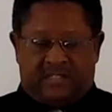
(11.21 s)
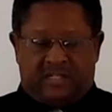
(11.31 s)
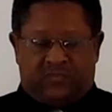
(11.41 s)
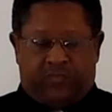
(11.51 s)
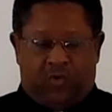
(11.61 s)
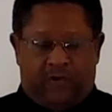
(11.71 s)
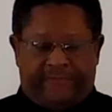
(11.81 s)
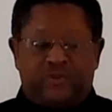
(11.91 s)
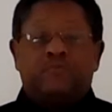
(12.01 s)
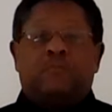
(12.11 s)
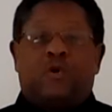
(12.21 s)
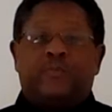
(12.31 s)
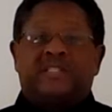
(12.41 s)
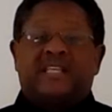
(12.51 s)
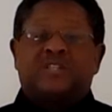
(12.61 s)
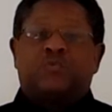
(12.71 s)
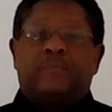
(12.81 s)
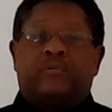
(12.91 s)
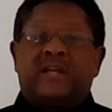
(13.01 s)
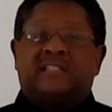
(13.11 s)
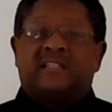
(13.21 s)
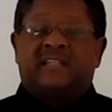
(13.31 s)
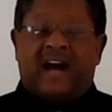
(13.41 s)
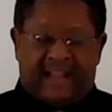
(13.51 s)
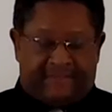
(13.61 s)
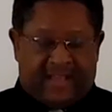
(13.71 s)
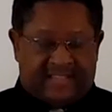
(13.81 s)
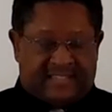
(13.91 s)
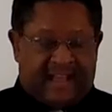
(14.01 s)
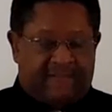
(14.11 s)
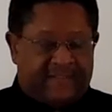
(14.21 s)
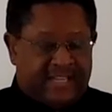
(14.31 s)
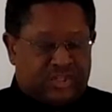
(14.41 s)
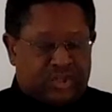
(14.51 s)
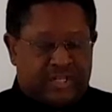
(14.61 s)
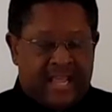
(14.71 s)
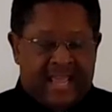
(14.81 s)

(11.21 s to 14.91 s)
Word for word: just for a few moments as we pray to the God of our salvation